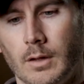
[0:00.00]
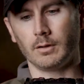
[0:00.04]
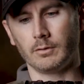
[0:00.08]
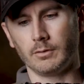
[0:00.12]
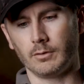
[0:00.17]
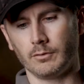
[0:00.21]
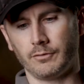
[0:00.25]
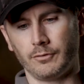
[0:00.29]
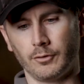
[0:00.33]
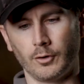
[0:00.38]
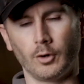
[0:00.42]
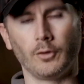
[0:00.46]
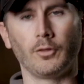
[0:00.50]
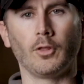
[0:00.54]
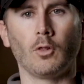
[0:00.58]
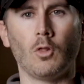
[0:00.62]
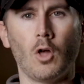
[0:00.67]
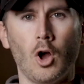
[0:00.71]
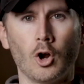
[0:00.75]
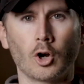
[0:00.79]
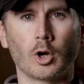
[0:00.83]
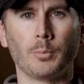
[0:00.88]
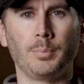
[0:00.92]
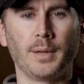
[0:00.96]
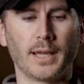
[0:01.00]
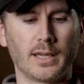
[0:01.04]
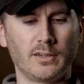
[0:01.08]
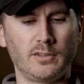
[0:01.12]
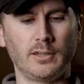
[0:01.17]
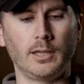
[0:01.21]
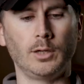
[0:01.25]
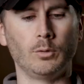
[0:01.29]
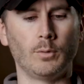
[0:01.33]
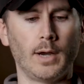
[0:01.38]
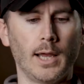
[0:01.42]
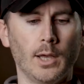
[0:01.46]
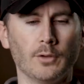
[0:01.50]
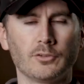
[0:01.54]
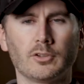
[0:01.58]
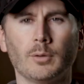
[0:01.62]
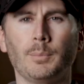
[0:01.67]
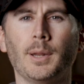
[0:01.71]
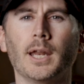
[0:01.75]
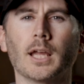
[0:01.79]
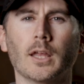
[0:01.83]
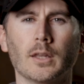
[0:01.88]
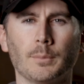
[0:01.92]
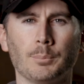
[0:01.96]
for the longer Picatinny rails,
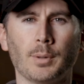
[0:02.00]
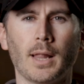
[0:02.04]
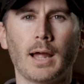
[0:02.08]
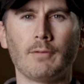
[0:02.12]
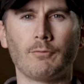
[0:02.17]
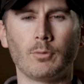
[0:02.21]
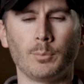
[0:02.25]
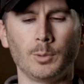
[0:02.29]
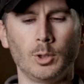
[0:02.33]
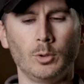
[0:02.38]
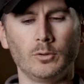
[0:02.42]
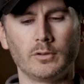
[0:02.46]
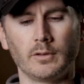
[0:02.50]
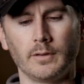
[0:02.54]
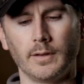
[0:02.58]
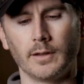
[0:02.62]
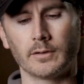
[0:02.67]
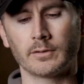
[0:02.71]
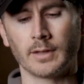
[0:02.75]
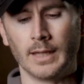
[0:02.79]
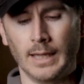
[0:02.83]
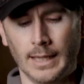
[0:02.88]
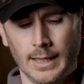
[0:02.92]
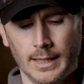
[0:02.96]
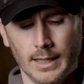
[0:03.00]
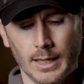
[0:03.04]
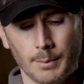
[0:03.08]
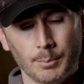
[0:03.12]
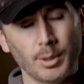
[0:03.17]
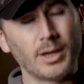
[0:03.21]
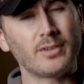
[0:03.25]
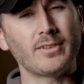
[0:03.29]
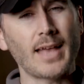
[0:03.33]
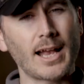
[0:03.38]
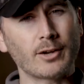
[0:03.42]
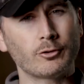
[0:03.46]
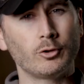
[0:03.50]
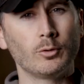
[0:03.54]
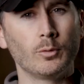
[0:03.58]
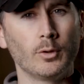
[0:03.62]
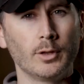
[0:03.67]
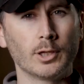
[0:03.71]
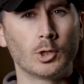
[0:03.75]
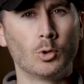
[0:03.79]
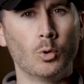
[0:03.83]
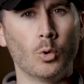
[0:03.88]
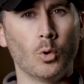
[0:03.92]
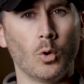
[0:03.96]
depending on the platform you're using this. But it's actually really
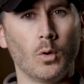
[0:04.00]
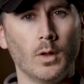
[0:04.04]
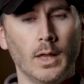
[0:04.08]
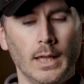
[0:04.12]
cool.